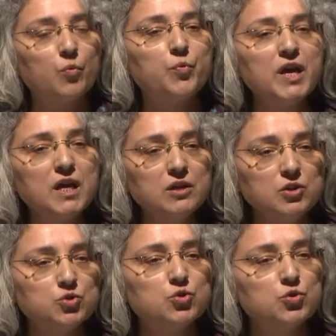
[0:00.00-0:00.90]
we
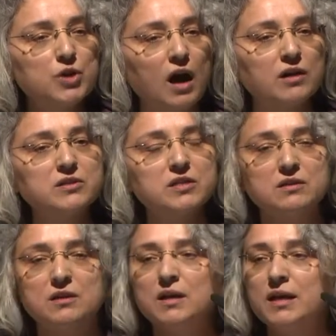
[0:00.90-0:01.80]
do not
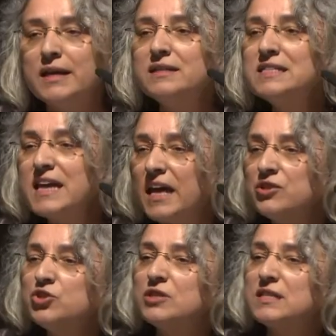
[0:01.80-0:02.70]

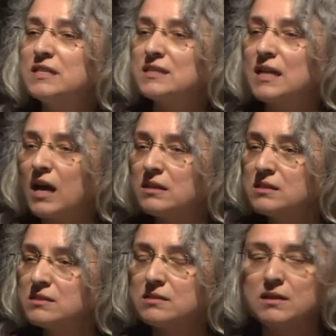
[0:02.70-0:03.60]
intend to
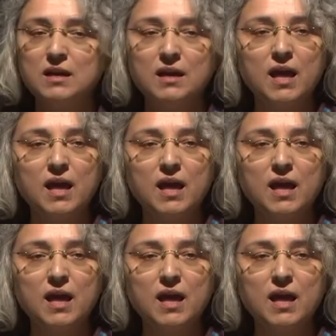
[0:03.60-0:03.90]
discuss